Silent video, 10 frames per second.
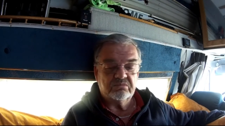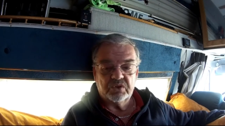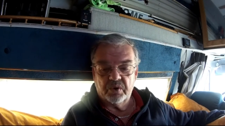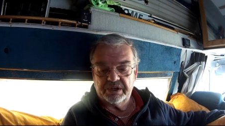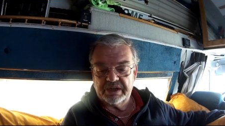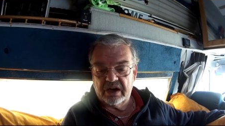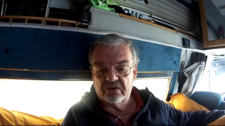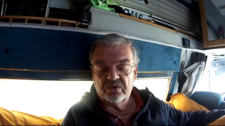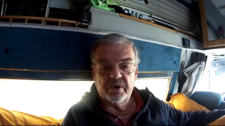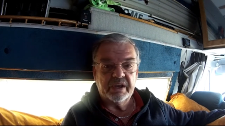going
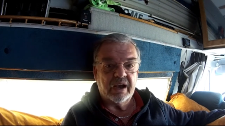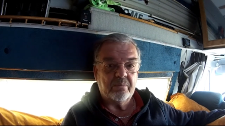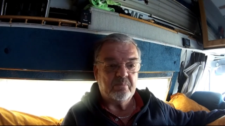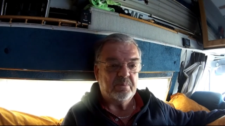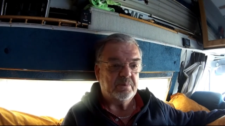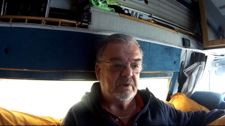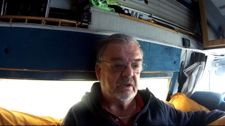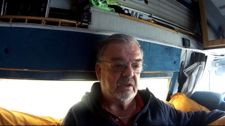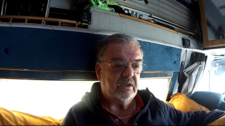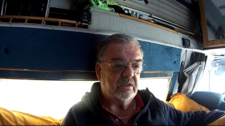down, going up,
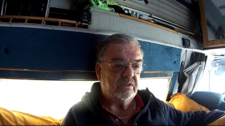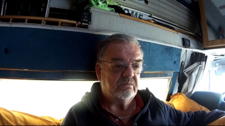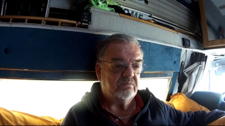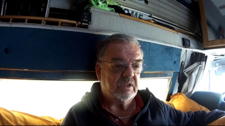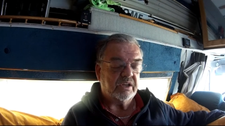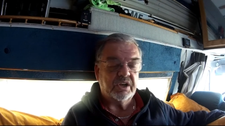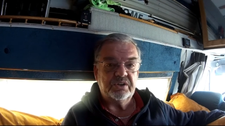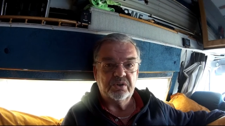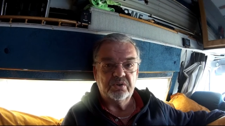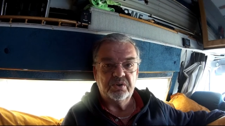uh, a
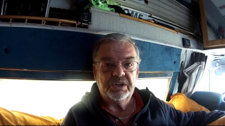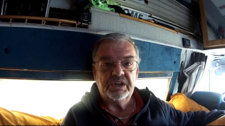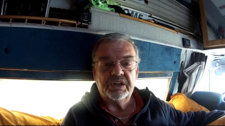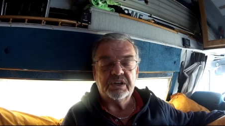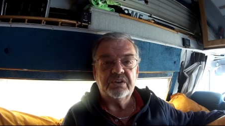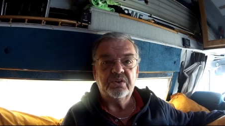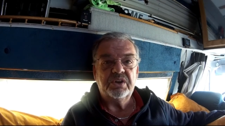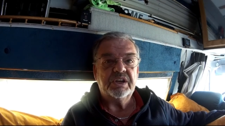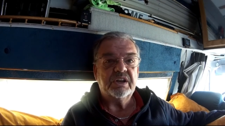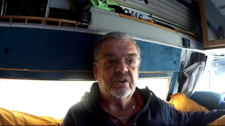canoe. You need a canoe to
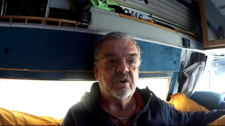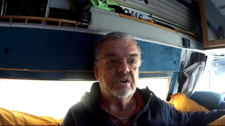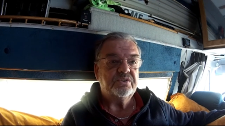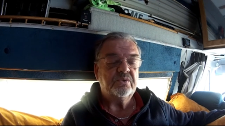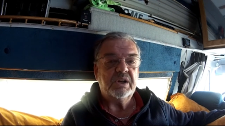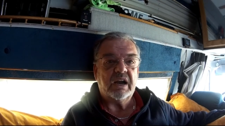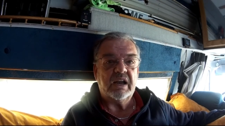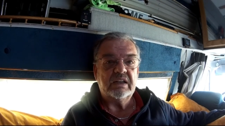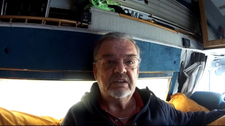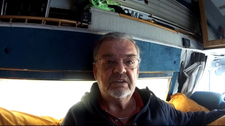get across to an
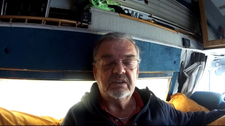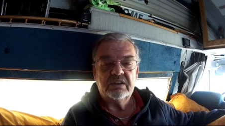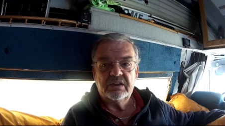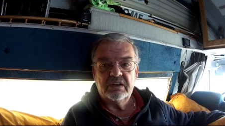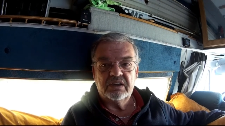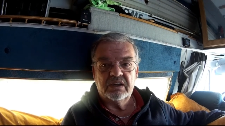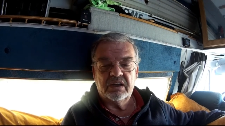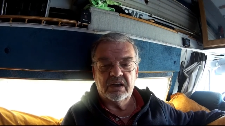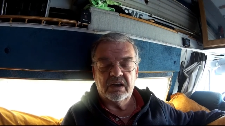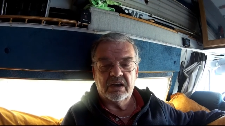island.
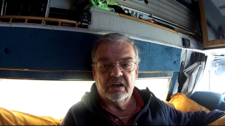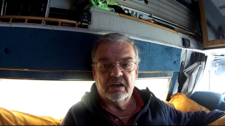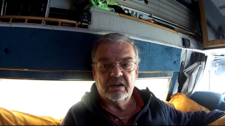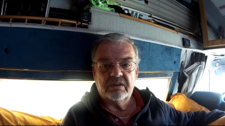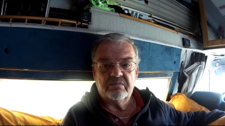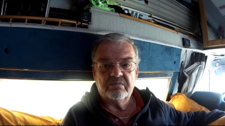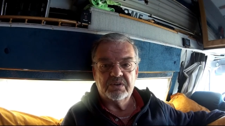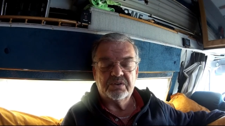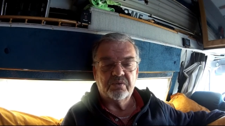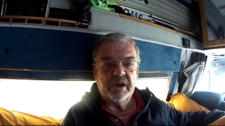Uh,
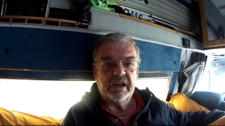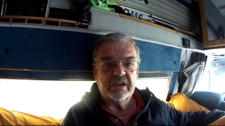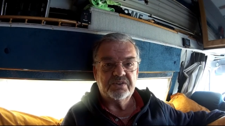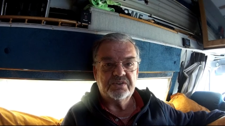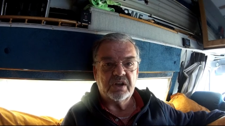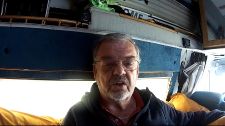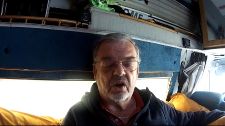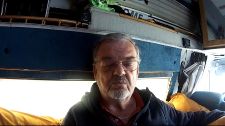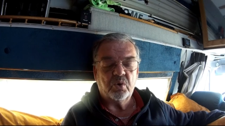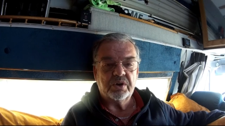the terrain is a
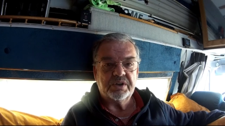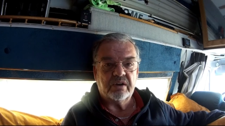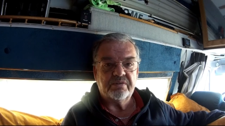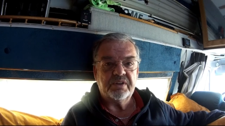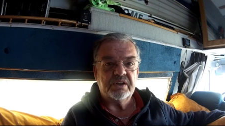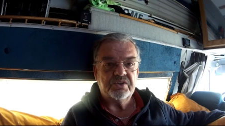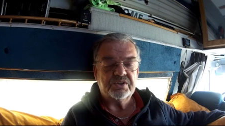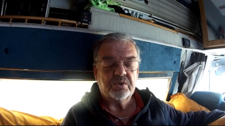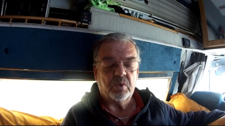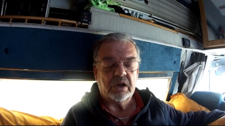lot more tough than
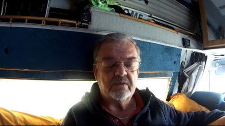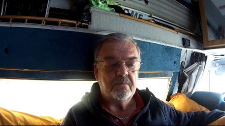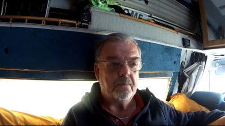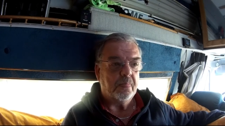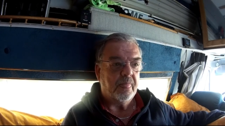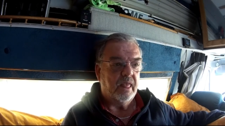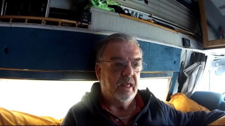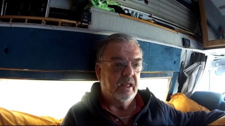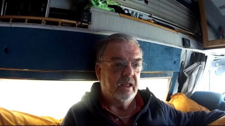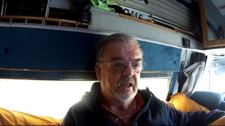just a one.
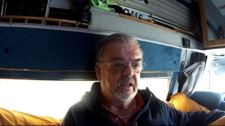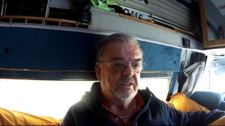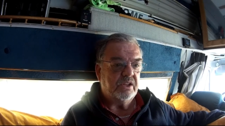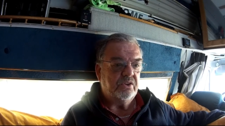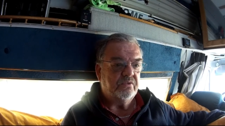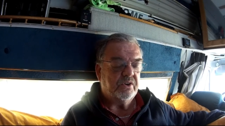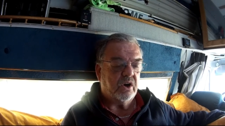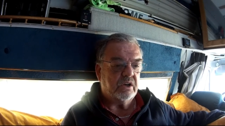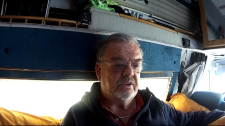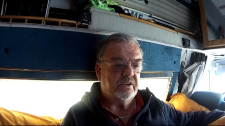Then you've
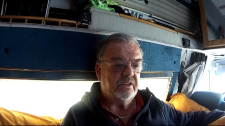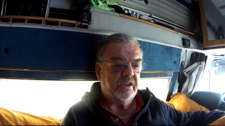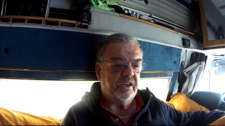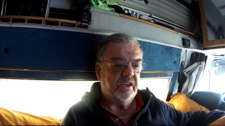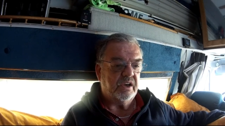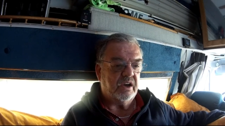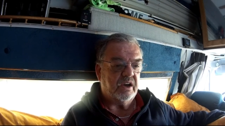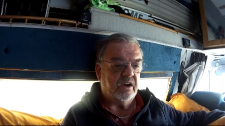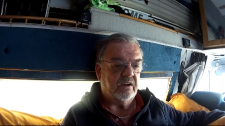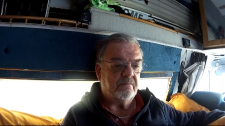got the
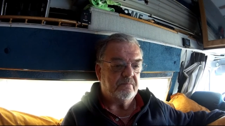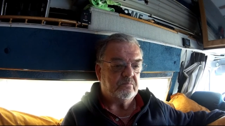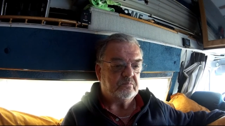um,